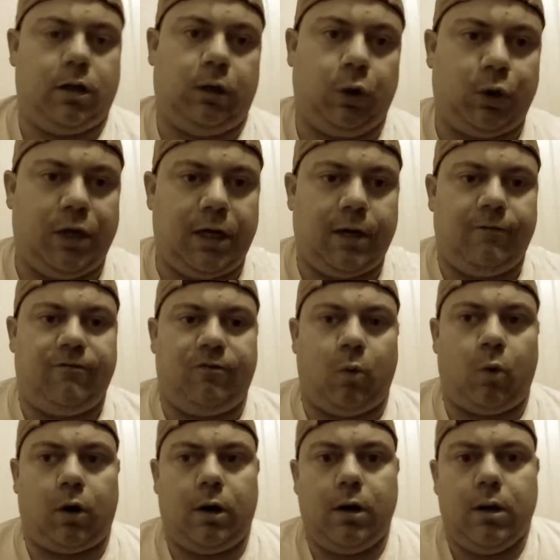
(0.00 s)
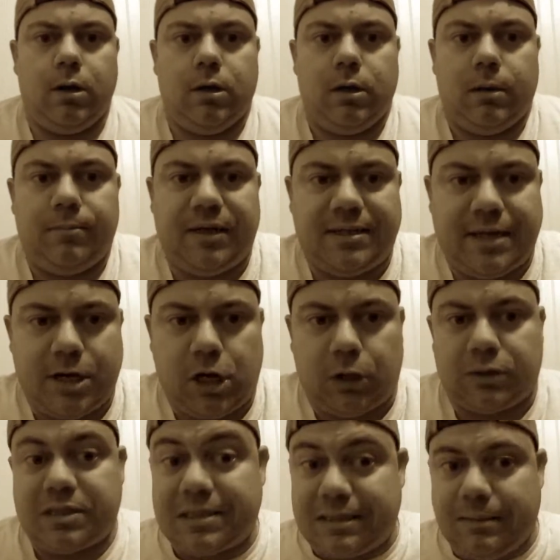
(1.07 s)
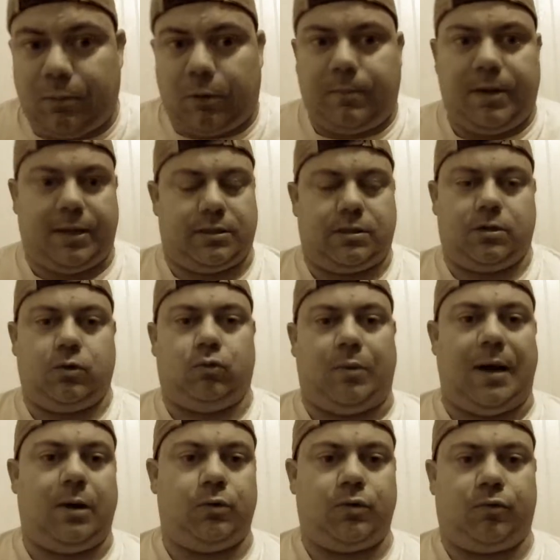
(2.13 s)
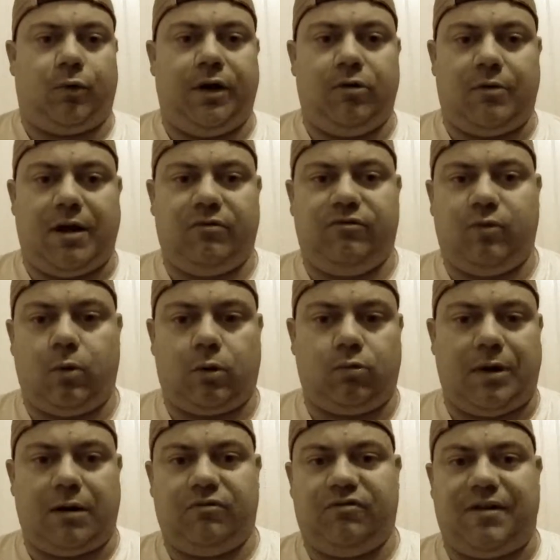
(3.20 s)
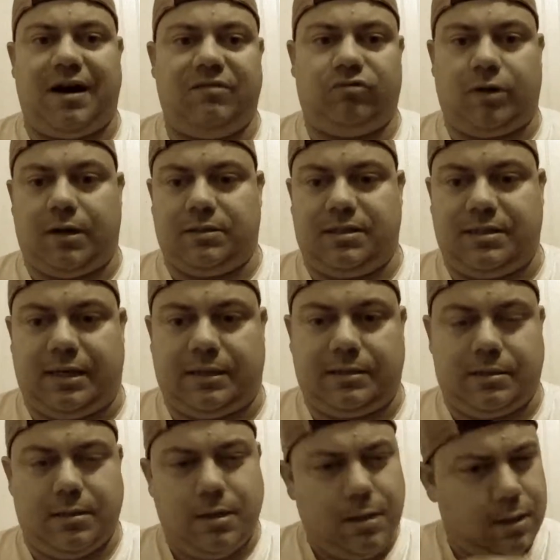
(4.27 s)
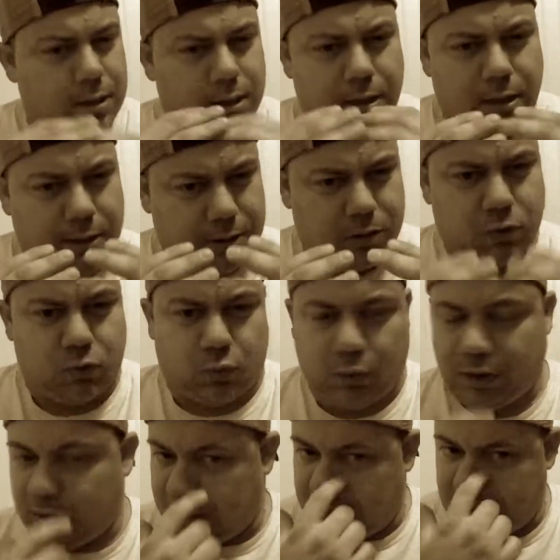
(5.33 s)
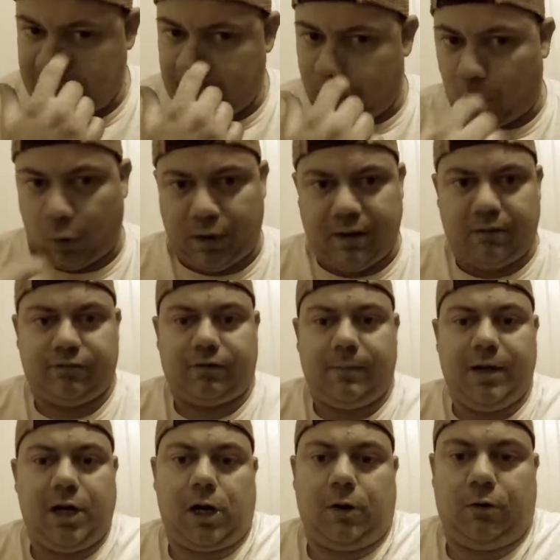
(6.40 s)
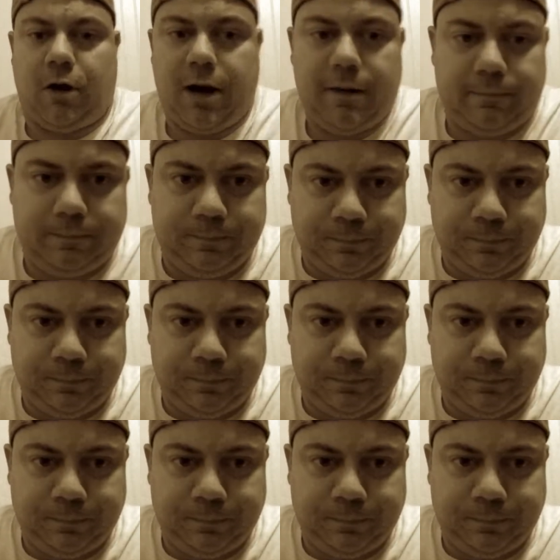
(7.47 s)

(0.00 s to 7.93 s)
looking for potential sleeper picks. Round 3, round 4, round 5, round 6. This is really important information, right?